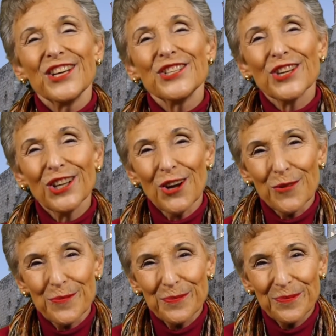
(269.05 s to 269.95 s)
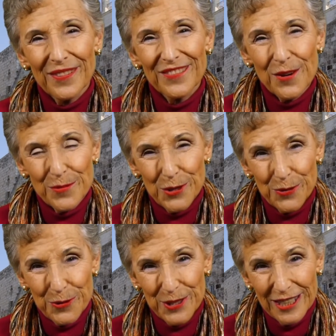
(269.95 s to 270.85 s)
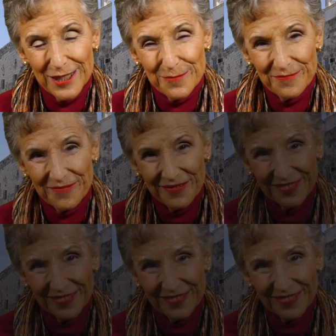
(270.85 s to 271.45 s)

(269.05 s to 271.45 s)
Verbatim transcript: Shalom from Jerusalem.